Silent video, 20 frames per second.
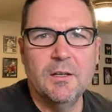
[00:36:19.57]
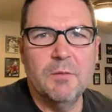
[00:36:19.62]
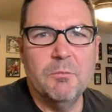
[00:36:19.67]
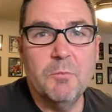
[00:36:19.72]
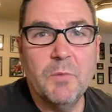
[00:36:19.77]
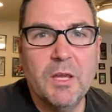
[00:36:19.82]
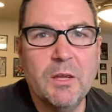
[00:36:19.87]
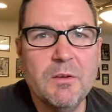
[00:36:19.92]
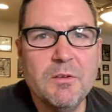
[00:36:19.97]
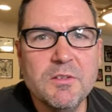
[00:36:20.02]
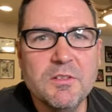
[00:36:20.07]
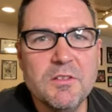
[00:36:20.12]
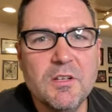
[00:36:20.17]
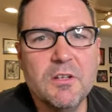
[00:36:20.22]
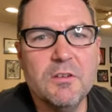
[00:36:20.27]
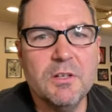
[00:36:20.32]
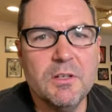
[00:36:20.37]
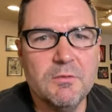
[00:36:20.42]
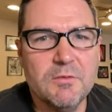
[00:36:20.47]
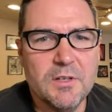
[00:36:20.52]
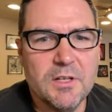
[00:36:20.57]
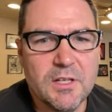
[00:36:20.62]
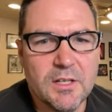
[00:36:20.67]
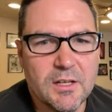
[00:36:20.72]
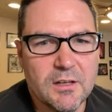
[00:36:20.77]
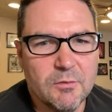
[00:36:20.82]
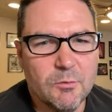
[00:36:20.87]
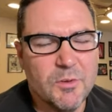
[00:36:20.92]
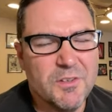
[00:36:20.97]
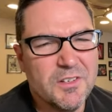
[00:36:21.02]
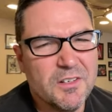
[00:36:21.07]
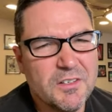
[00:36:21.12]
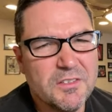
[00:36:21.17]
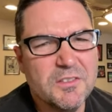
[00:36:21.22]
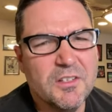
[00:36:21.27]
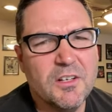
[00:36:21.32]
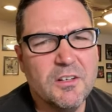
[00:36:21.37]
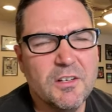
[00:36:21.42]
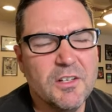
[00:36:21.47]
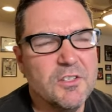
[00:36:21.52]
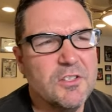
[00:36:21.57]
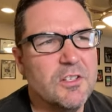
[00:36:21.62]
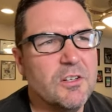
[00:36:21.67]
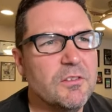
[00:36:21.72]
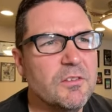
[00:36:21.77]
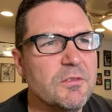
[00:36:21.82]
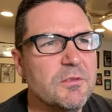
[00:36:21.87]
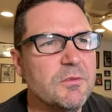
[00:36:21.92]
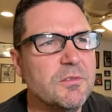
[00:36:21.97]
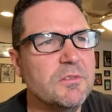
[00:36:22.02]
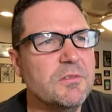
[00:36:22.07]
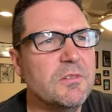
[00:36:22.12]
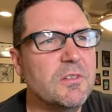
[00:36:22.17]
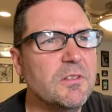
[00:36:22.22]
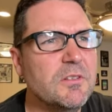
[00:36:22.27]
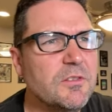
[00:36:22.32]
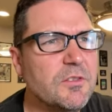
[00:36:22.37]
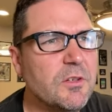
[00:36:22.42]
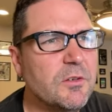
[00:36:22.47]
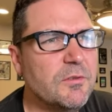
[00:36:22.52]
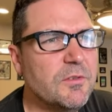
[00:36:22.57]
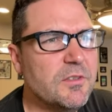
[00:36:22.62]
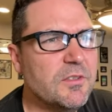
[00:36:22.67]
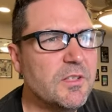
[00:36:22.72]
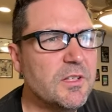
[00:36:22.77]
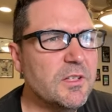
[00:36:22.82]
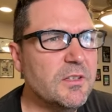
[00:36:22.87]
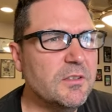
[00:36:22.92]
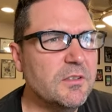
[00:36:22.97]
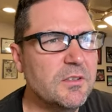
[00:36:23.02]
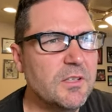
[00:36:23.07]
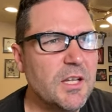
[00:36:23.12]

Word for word: Maybe it's Stuttering Vic. Was there a Stuttering Joe that's on the show for a second?